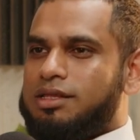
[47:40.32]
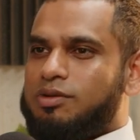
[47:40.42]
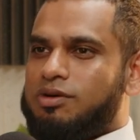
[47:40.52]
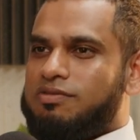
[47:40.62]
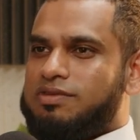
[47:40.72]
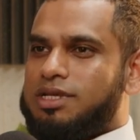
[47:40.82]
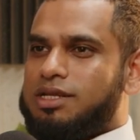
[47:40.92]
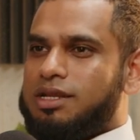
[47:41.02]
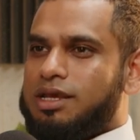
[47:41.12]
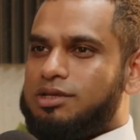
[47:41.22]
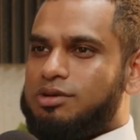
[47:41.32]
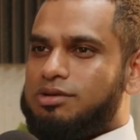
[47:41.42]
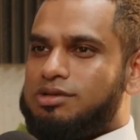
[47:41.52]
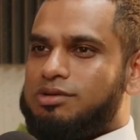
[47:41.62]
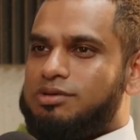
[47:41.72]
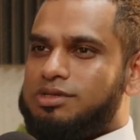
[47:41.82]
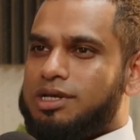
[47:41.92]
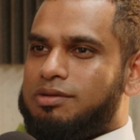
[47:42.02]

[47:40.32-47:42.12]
And then all of a sudden, like you're on your own